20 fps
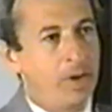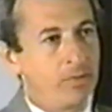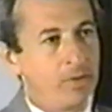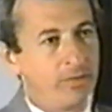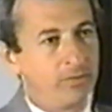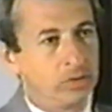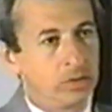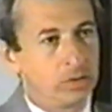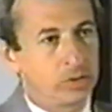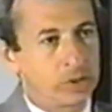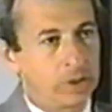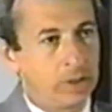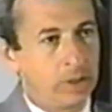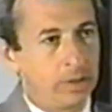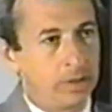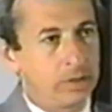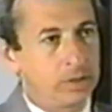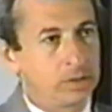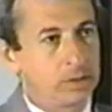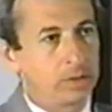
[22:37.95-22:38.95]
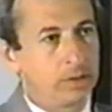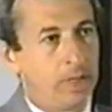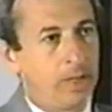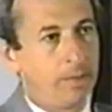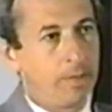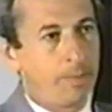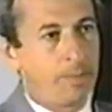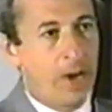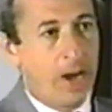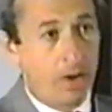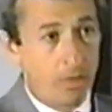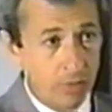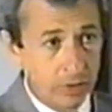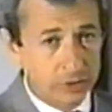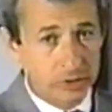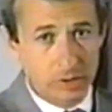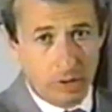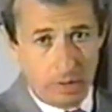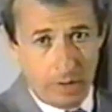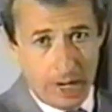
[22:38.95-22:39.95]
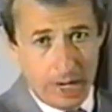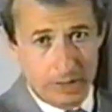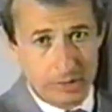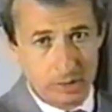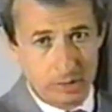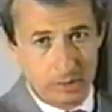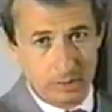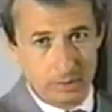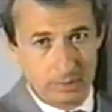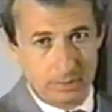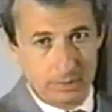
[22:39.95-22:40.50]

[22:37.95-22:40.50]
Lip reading: revolutionaries, but by aristocrats,